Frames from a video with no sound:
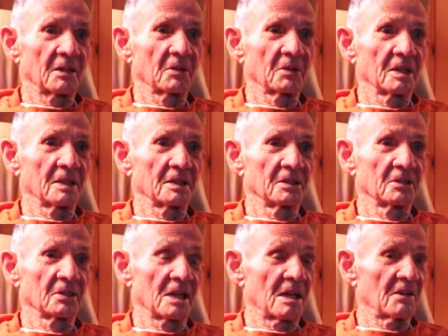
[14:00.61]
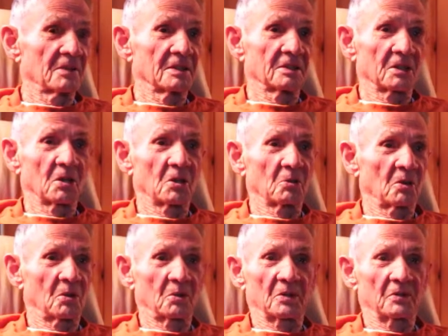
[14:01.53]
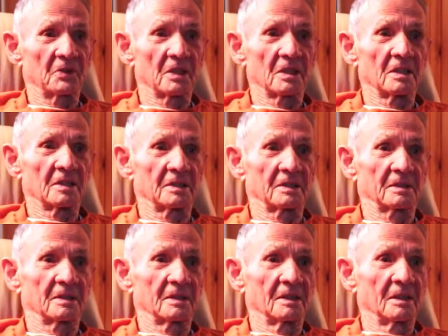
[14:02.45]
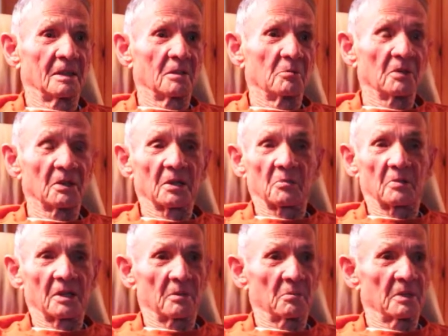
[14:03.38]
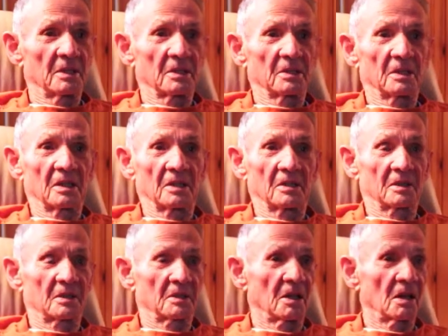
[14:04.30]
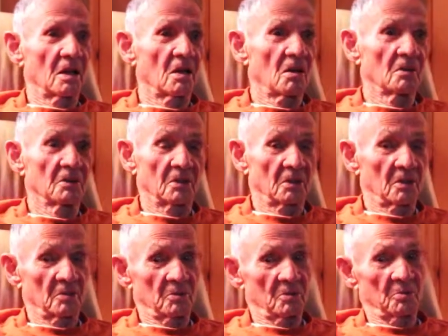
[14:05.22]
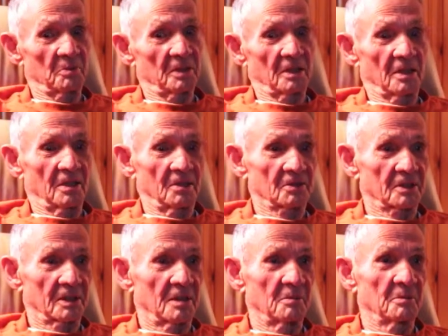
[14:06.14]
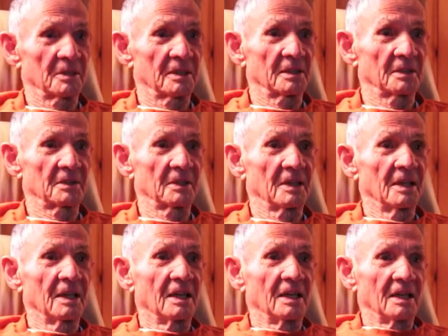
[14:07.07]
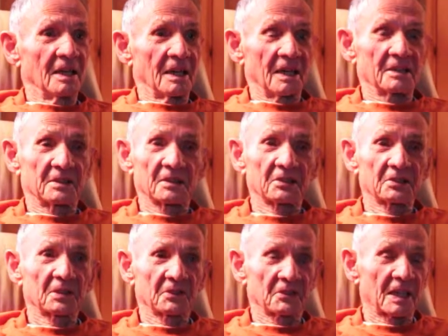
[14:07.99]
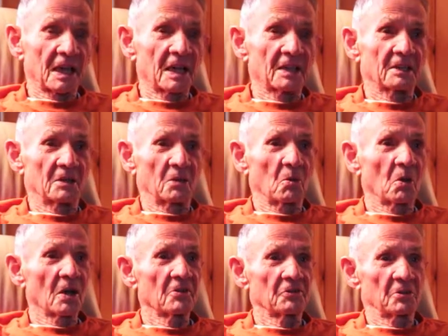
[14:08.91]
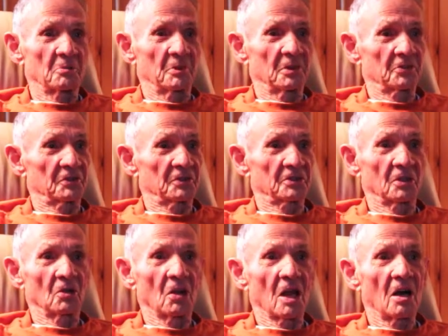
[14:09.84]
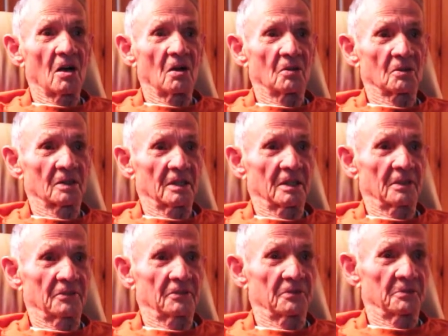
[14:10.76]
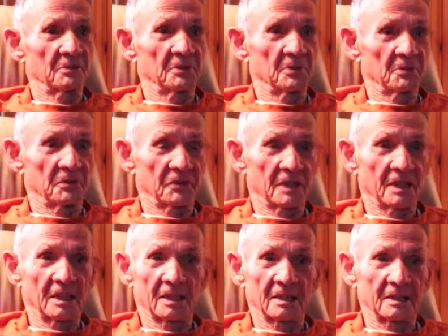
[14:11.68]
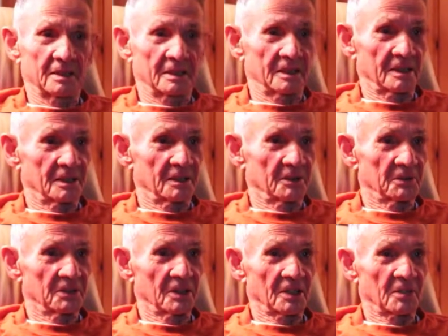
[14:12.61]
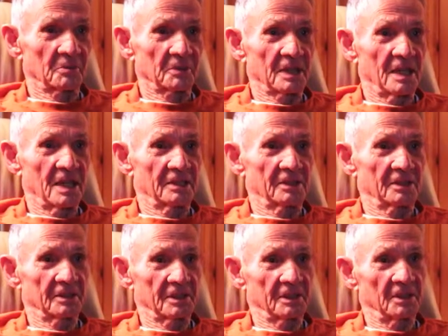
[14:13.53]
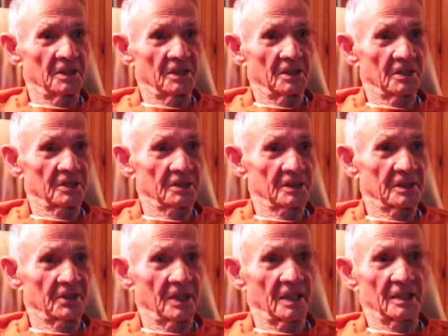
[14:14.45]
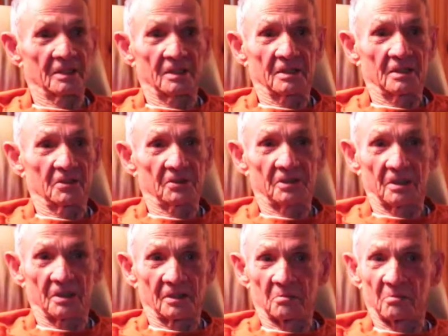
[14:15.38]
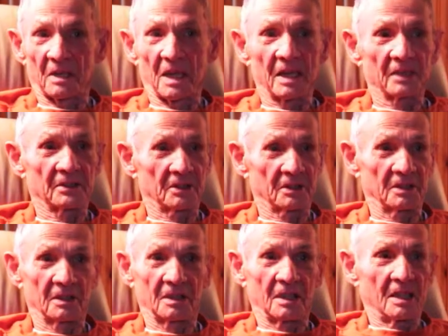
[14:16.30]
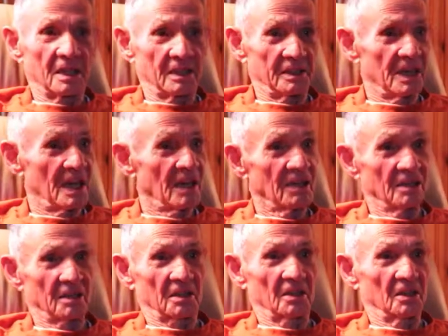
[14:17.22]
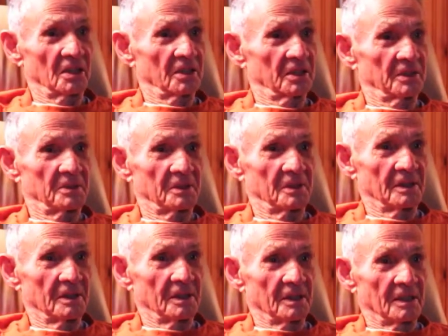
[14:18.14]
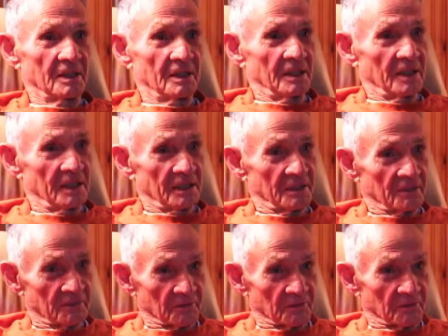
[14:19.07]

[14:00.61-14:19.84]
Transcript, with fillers: I really do, and I've enjoyed what we've done. But it may be another long, no, it won't be a long time, but it, I just have gotten away from this for so long that I, you forget uh, circumstances and years and things that used to look bad to you now look good and